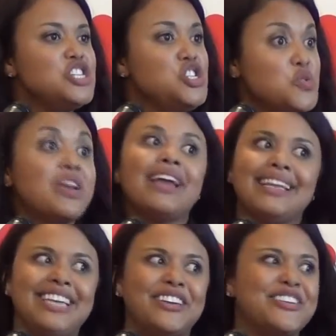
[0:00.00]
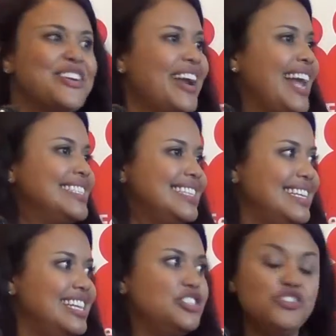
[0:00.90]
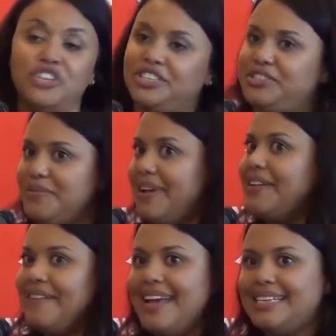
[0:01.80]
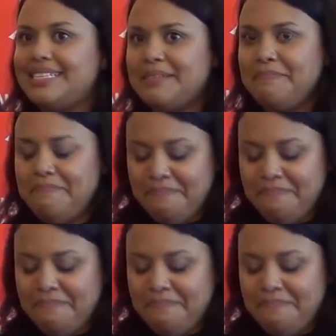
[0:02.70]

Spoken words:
you can get down on your hands and knees to change the way you eat.